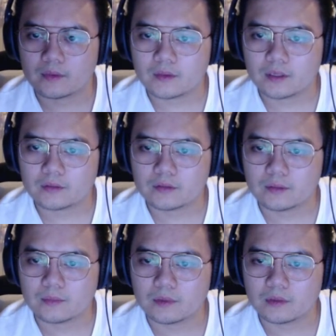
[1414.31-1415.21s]
Test the
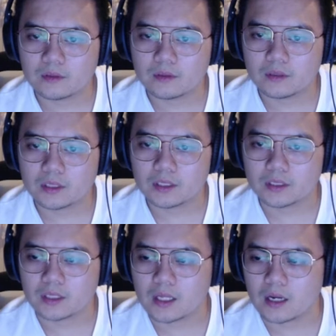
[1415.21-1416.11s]
more link
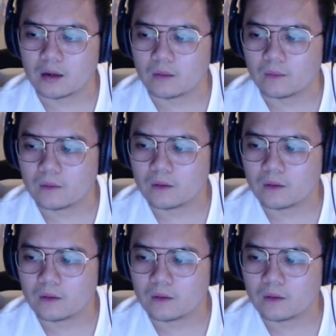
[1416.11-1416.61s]
now.